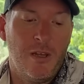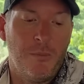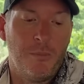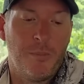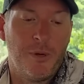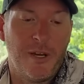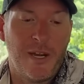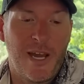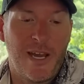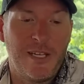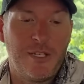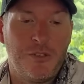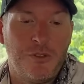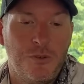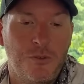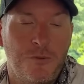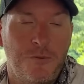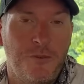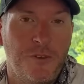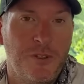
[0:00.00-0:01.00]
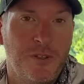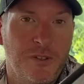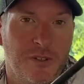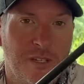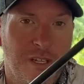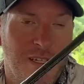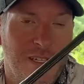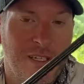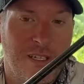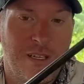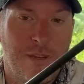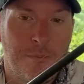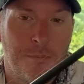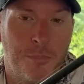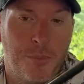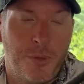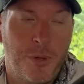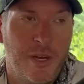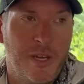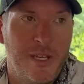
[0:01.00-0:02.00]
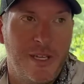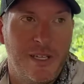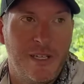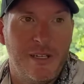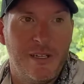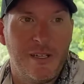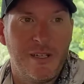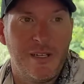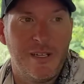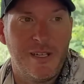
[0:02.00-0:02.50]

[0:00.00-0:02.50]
But I do feel like braid